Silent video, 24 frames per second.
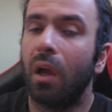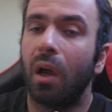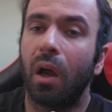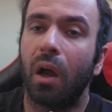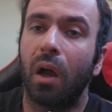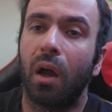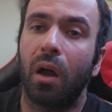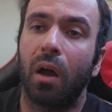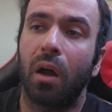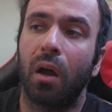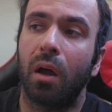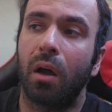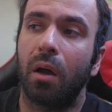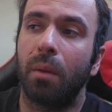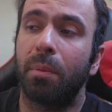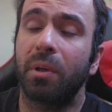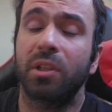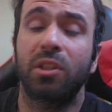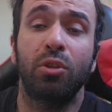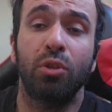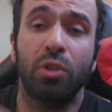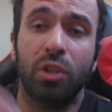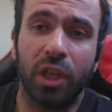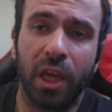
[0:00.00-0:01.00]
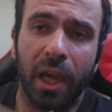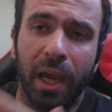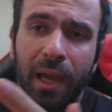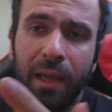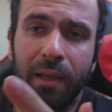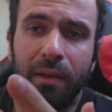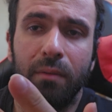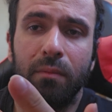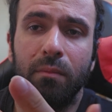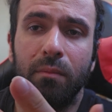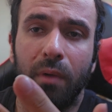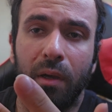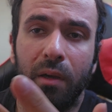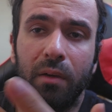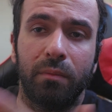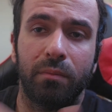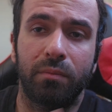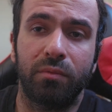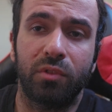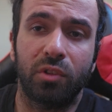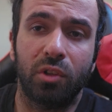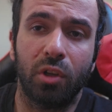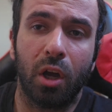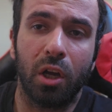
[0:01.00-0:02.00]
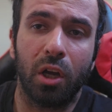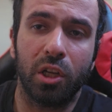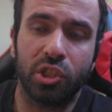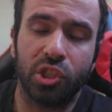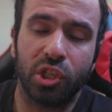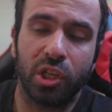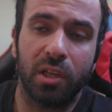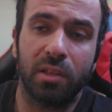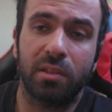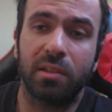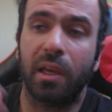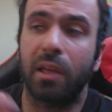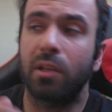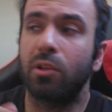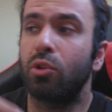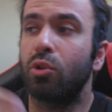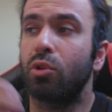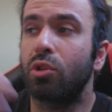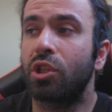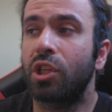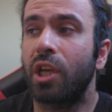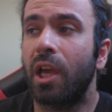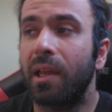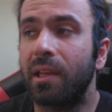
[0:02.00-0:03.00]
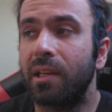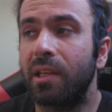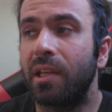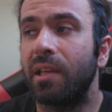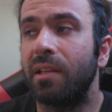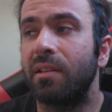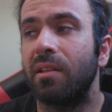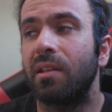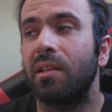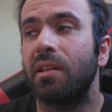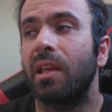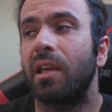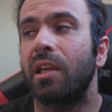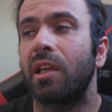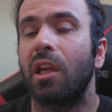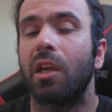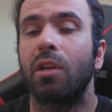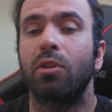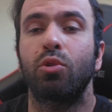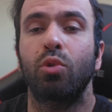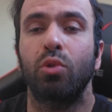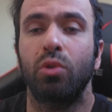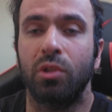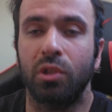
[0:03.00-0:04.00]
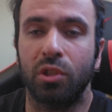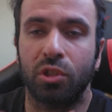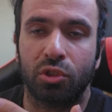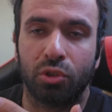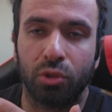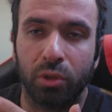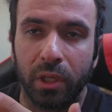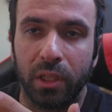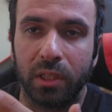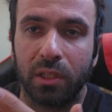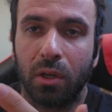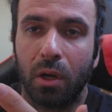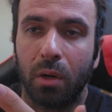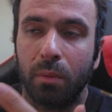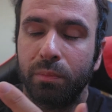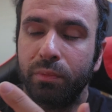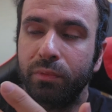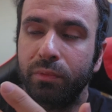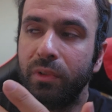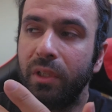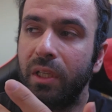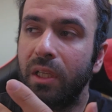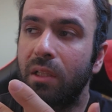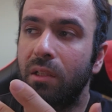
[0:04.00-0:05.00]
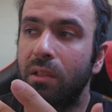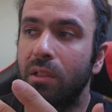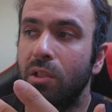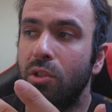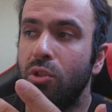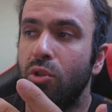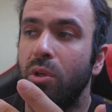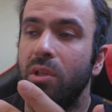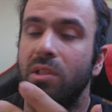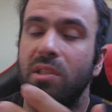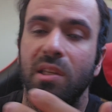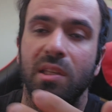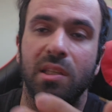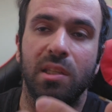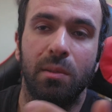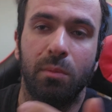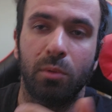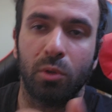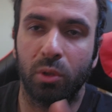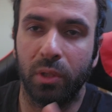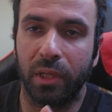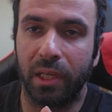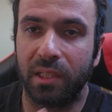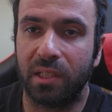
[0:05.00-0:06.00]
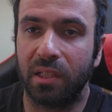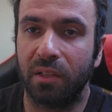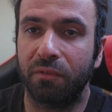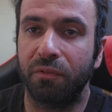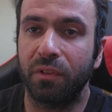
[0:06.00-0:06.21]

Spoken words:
But you can dodge it, and you can hit it again to destroy it completely. So it's a simulated